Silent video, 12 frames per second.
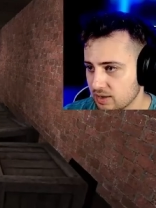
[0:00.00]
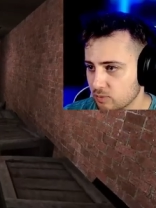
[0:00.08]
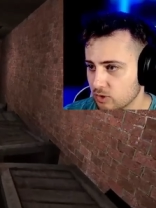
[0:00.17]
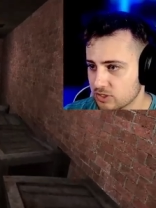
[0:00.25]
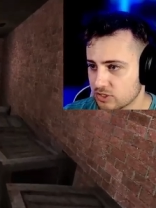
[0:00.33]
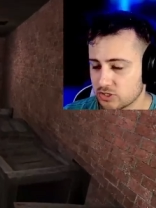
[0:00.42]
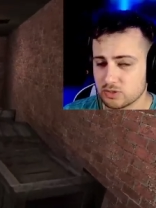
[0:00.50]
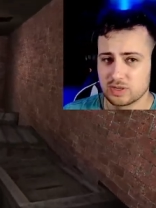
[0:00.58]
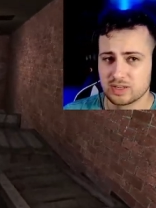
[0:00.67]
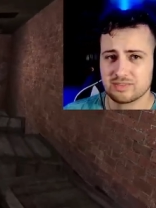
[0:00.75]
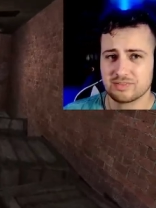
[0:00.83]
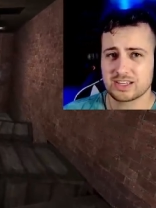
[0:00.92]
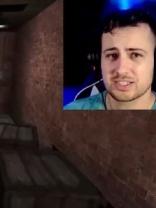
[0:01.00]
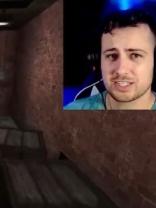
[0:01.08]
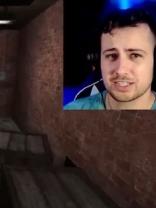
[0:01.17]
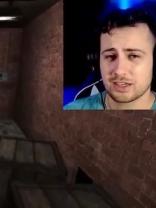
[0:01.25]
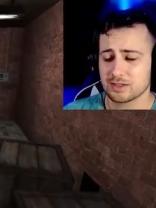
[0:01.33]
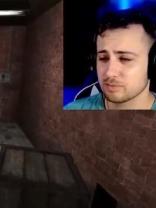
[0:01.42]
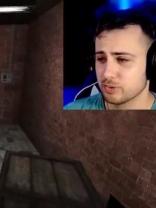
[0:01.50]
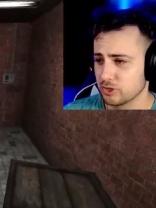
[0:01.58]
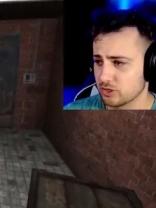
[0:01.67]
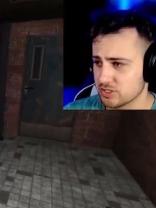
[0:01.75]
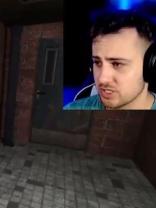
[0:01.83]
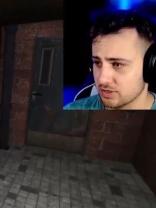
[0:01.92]
want to investigate and put
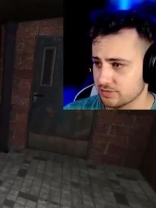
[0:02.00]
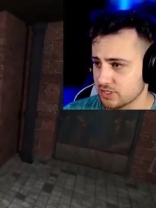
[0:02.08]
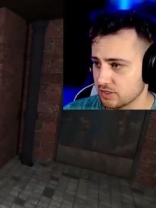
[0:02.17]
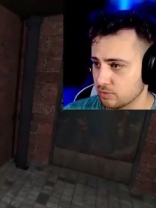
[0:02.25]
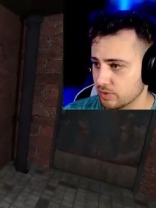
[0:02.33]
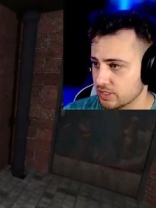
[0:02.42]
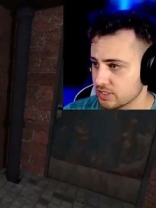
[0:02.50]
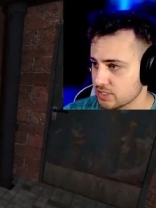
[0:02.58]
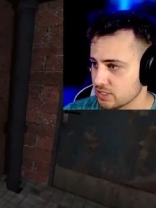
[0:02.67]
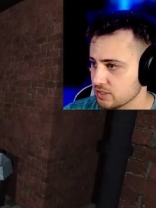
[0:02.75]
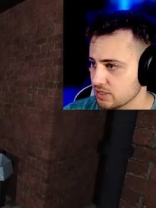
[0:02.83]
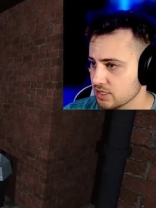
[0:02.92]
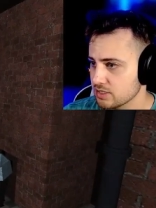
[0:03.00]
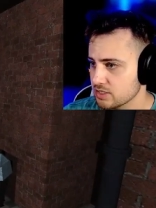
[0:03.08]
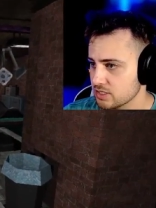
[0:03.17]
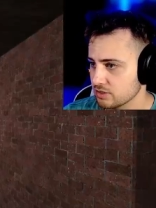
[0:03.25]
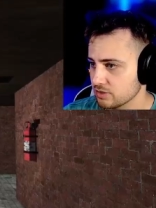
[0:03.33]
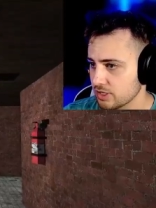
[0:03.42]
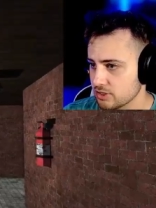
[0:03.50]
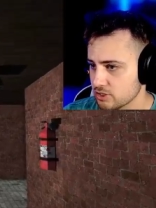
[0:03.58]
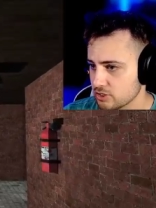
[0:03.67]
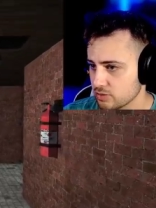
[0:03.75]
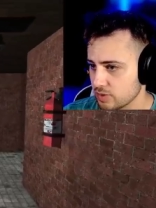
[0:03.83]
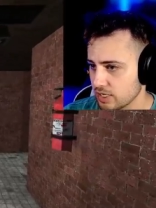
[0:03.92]
ourselves at risk. Yeah, he's still there, just
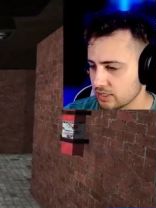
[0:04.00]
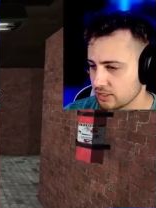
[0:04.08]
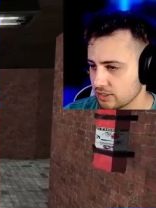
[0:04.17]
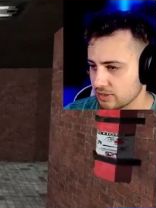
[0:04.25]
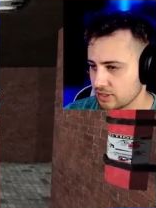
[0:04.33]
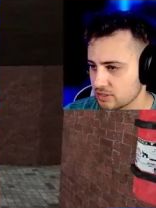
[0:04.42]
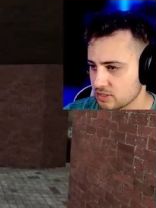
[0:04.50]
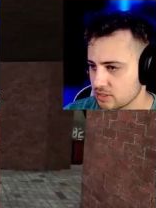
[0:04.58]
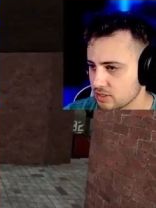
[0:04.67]
doing alien things.